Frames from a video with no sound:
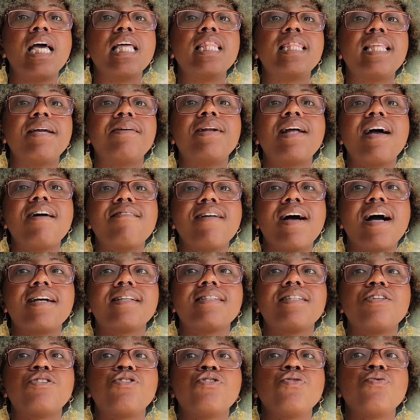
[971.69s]
they would have
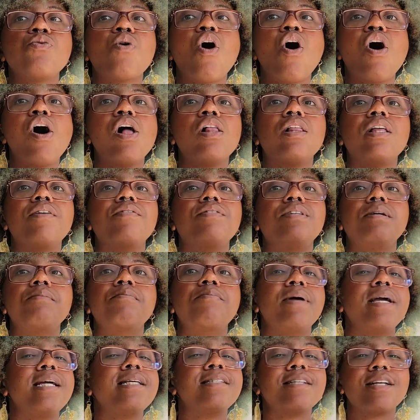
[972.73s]
access to all of the
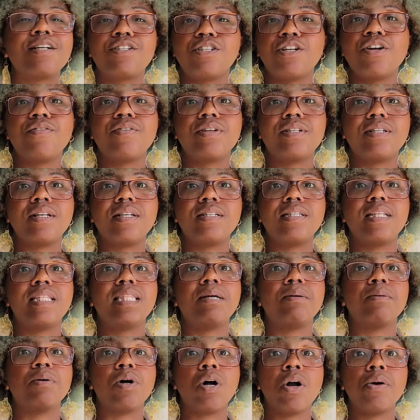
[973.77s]
basic services that
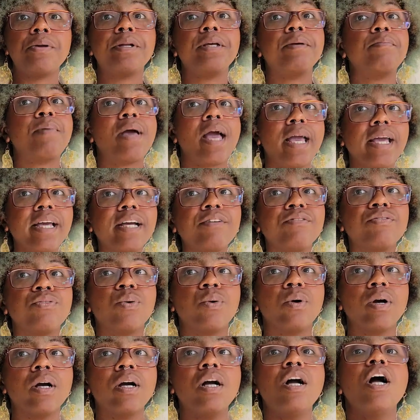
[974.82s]
they were already paying
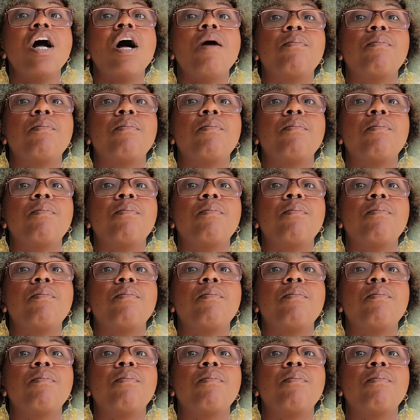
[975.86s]
for,